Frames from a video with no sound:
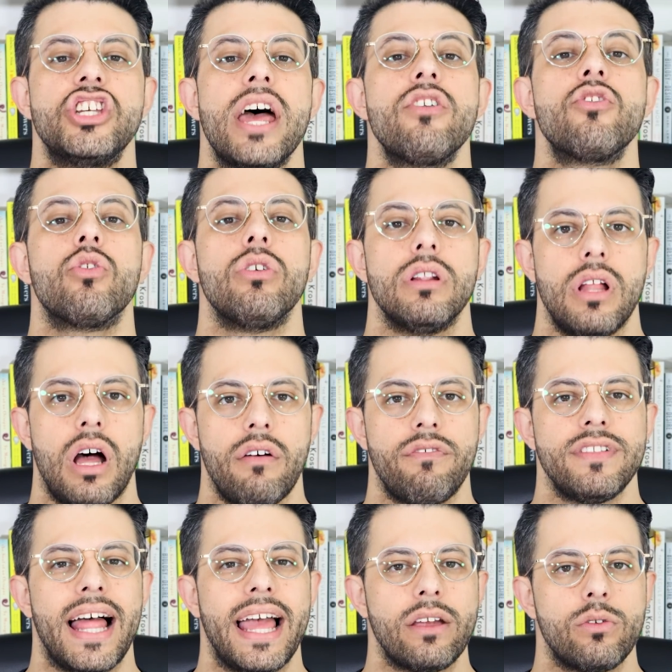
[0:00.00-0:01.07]
general
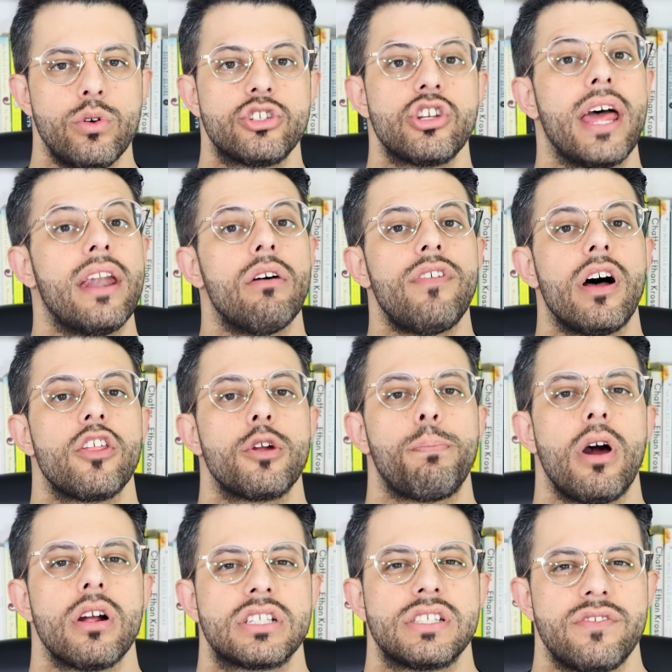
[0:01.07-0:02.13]
of language and of other
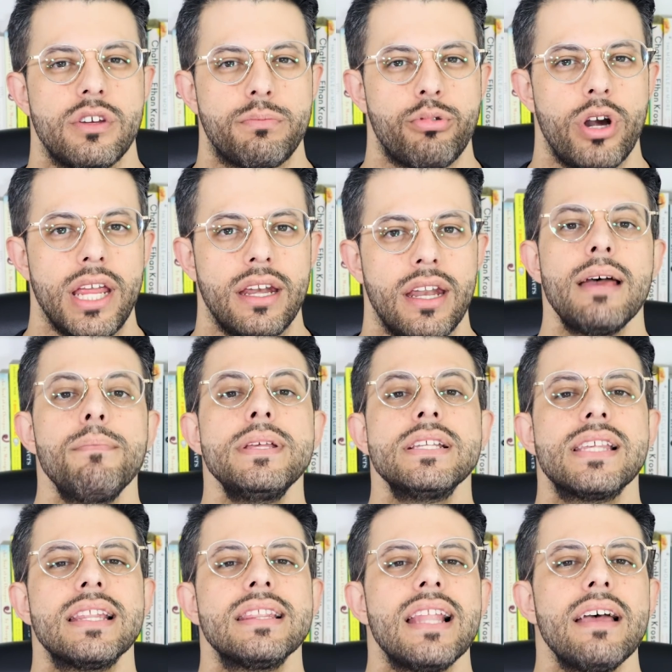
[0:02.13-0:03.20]
parts of the brain. That
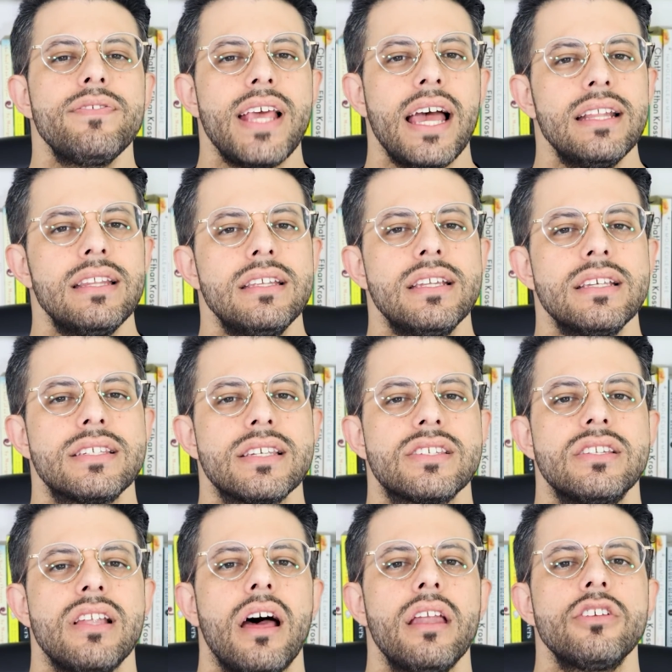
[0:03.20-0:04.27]
means that left-handedness
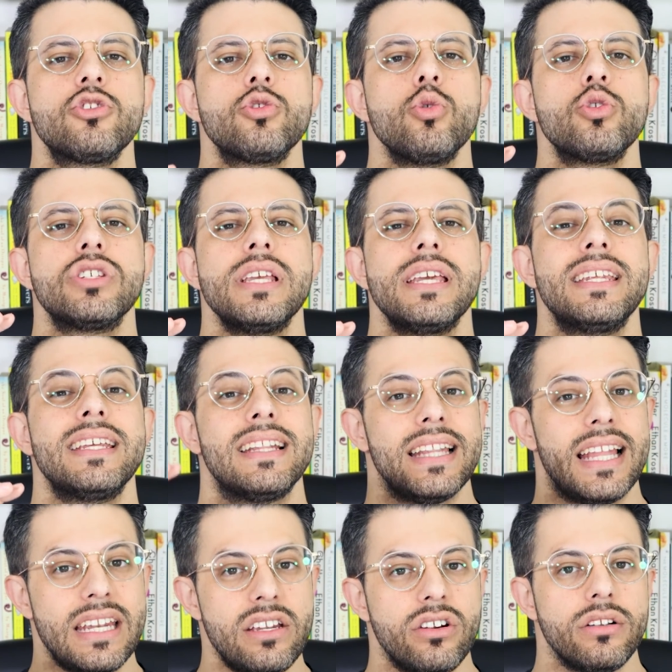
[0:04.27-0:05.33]
is not associated
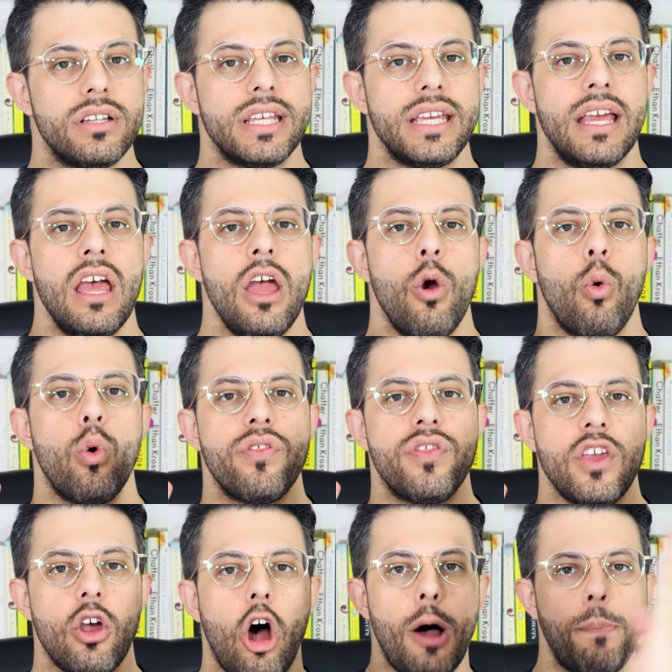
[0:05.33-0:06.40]
linearly
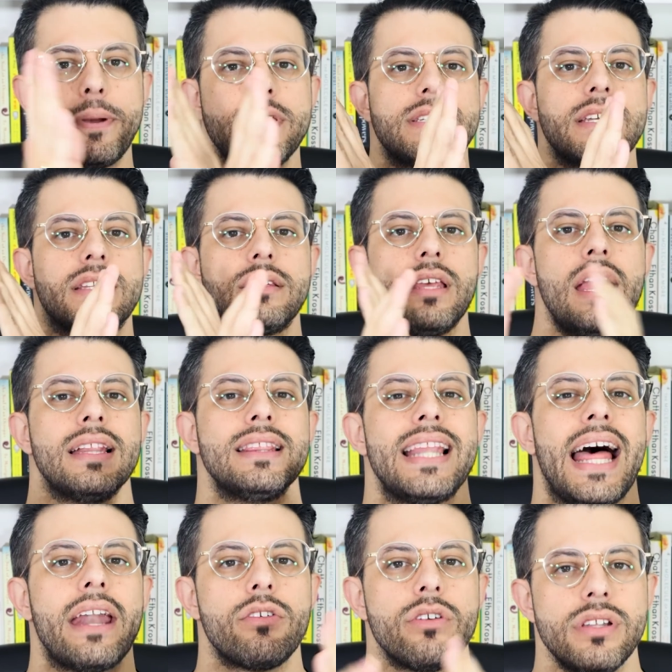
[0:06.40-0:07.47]
with the opposite
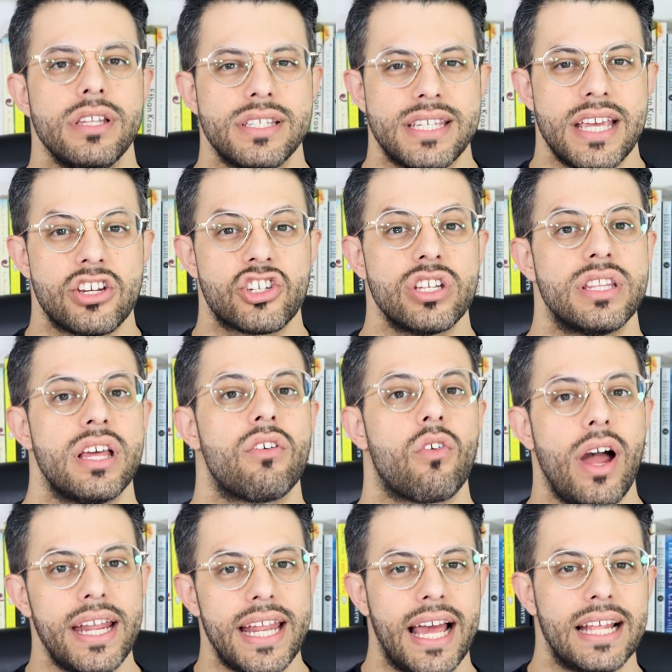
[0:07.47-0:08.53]
lateralization than
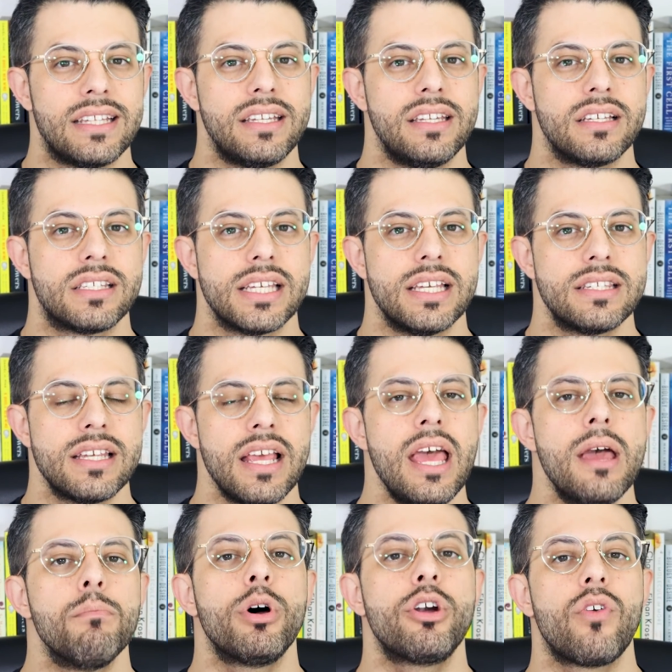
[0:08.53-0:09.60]
right-handedness is,
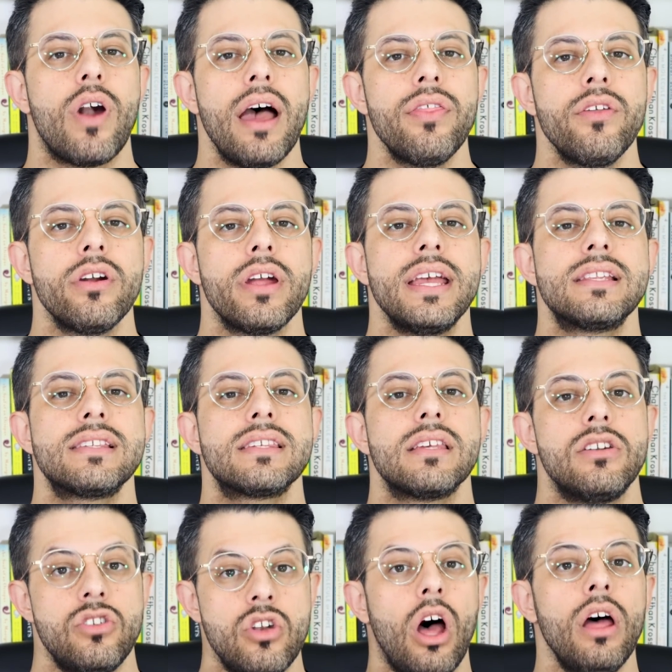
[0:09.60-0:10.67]
but rather
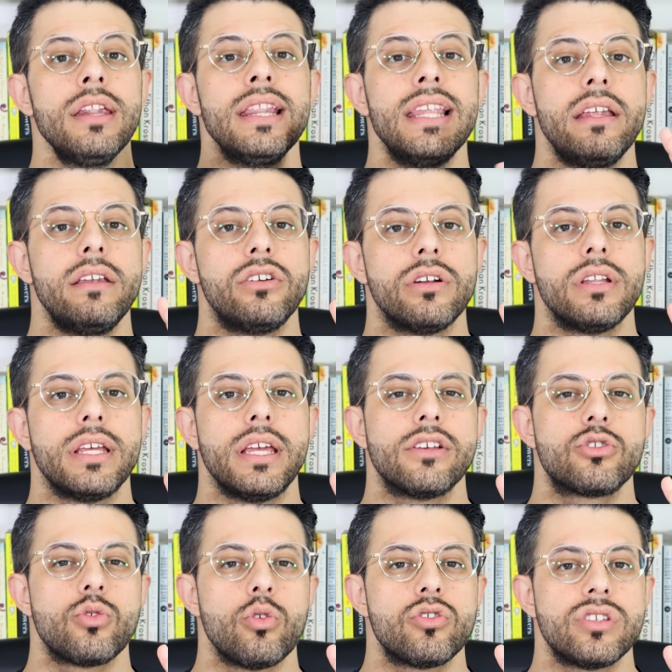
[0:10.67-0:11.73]
it's non-linearly
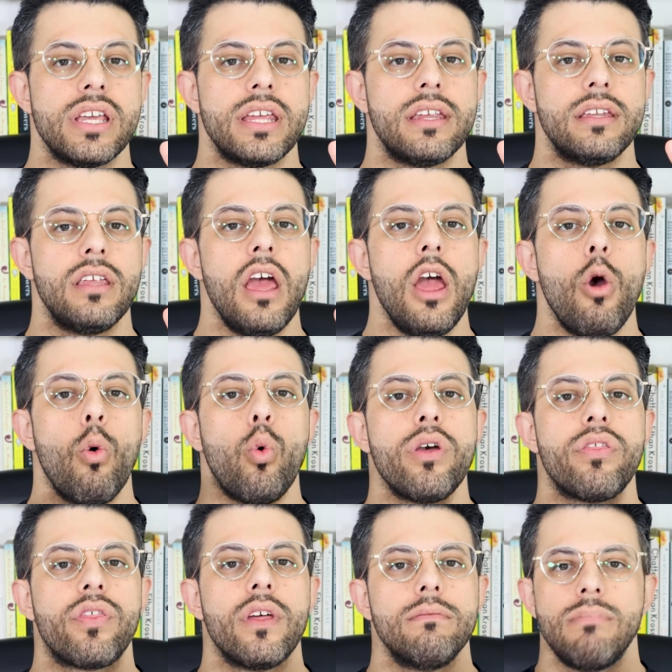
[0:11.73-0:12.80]
associated
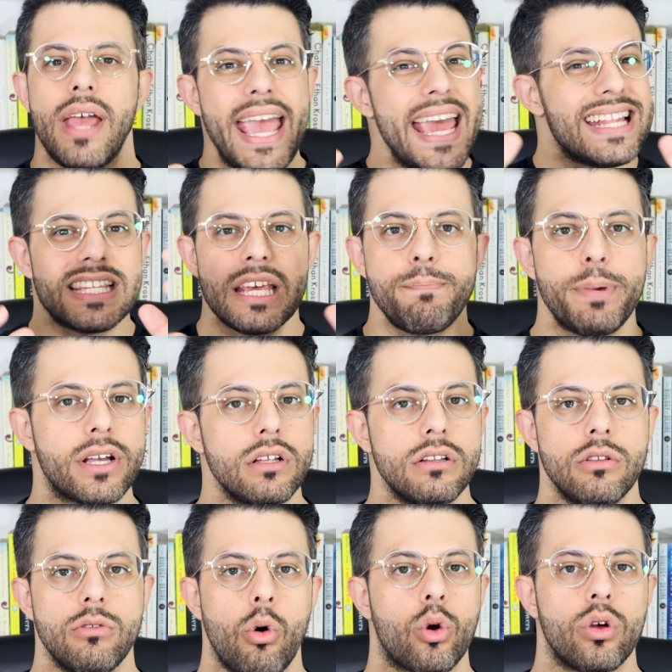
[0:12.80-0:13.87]
with
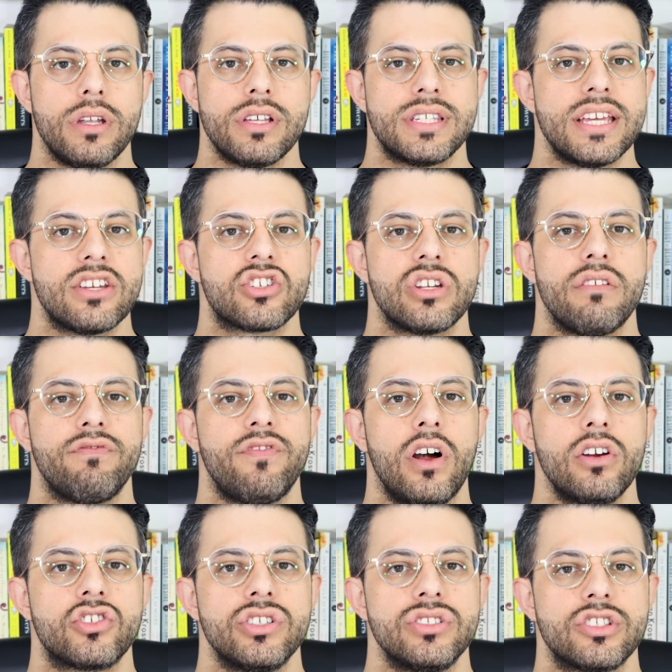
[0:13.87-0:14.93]
atypical localization of
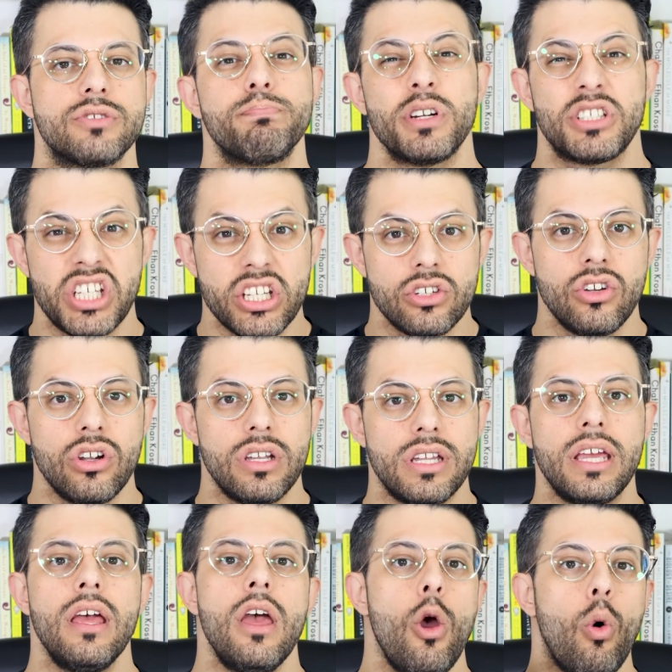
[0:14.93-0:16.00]
functions,
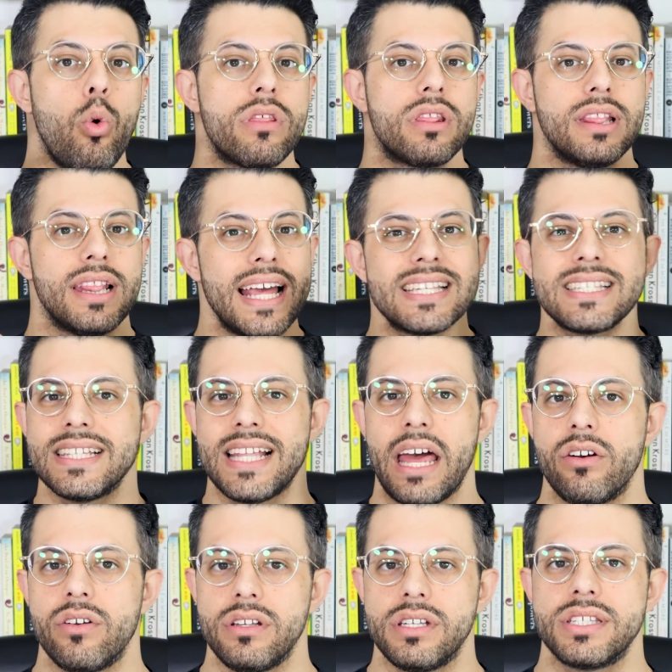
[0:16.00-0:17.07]
particularly with less
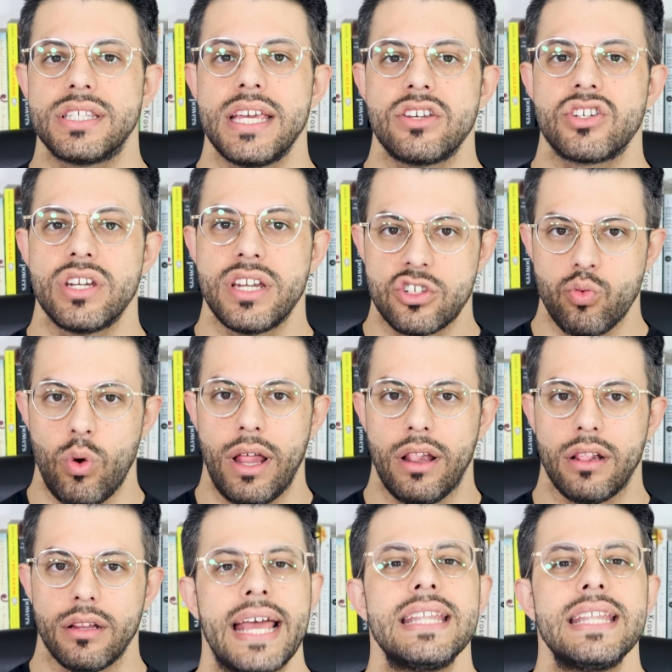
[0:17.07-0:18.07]
lateralization as well.